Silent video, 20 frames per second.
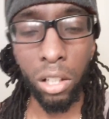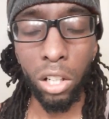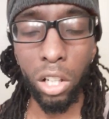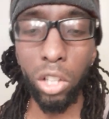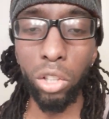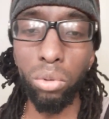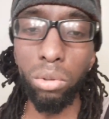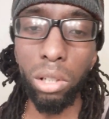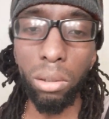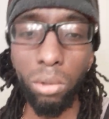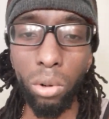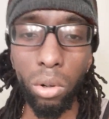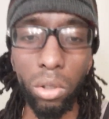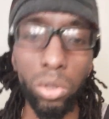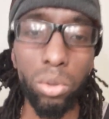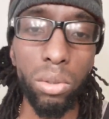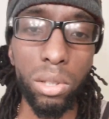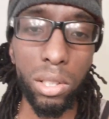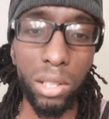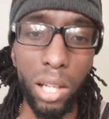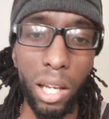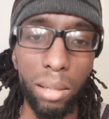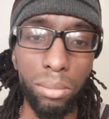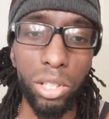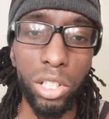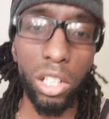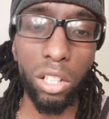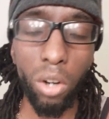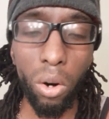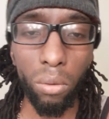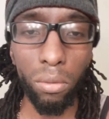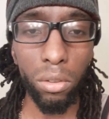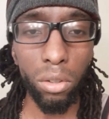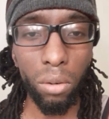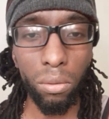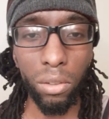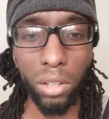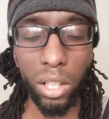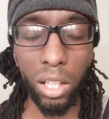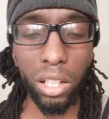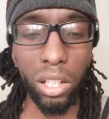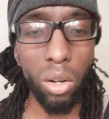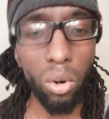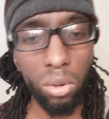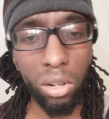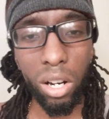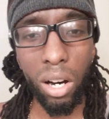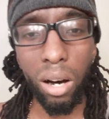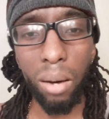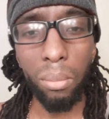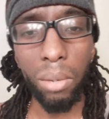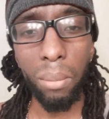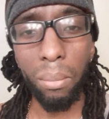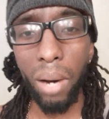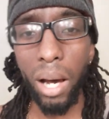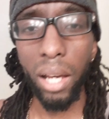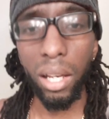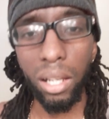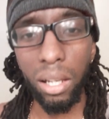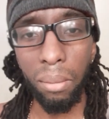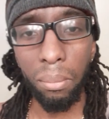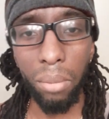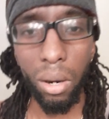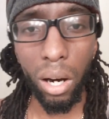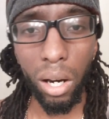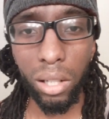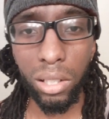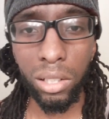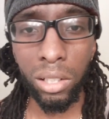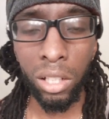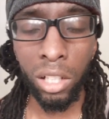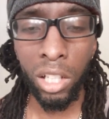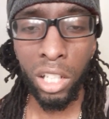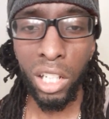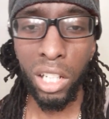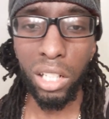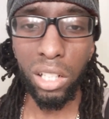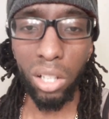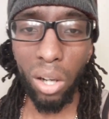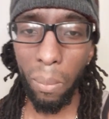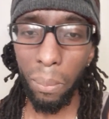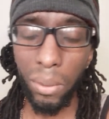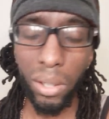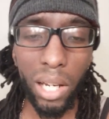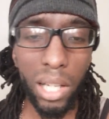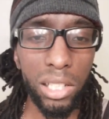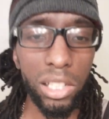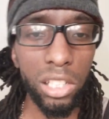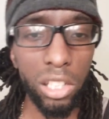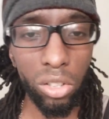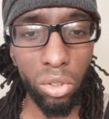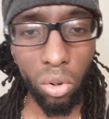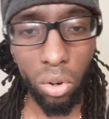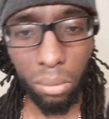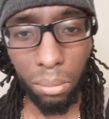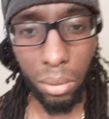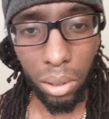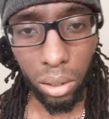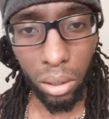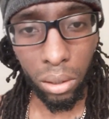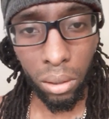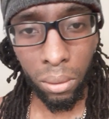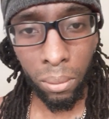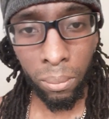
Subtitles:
And you keep going through the same shit over and over again. Don't come in my inbox dumping that shit on me.